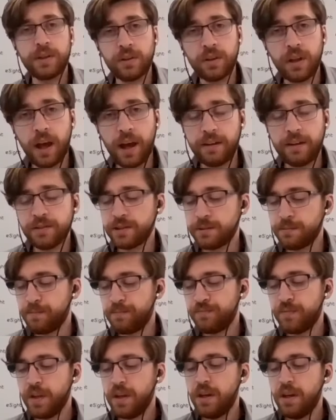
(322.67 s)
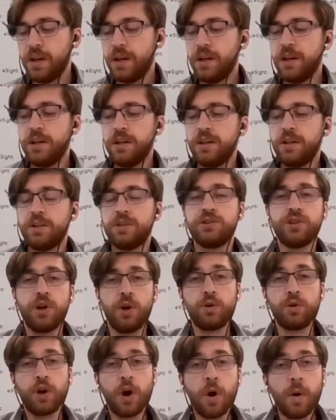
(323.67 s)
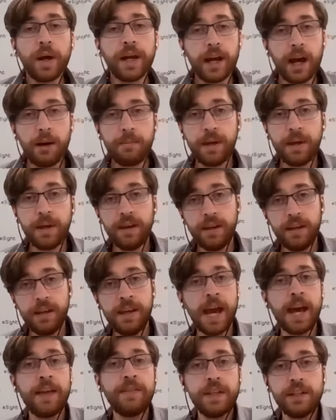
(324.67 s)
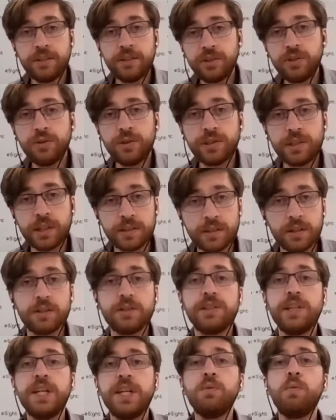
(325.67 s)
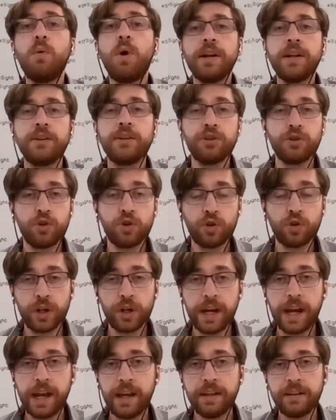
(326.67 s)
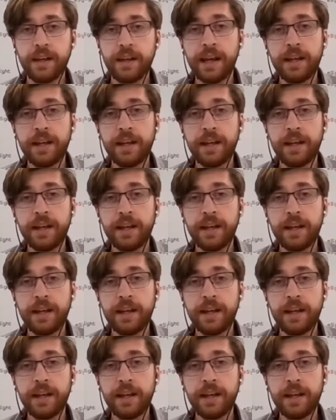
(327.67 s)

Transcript: their lives. So growing up, he had these two sisters. He wanted to create